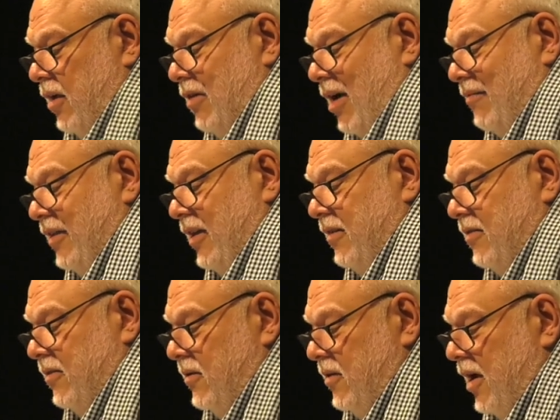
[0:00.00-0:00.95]
traveling
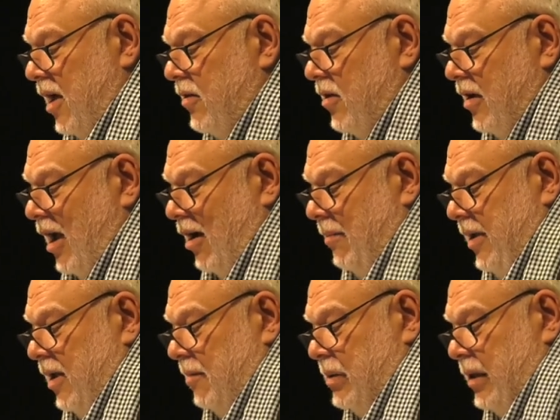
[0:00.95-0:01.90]
to another
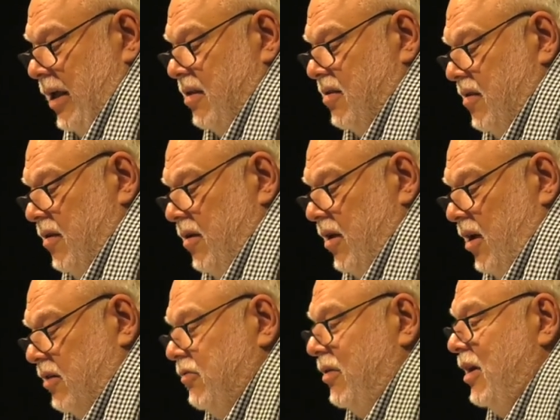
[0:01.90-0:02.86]
Caribbean place,
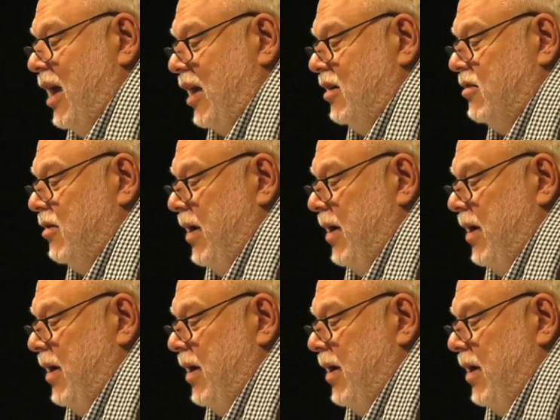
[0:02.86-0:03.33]
uh, Trinidad and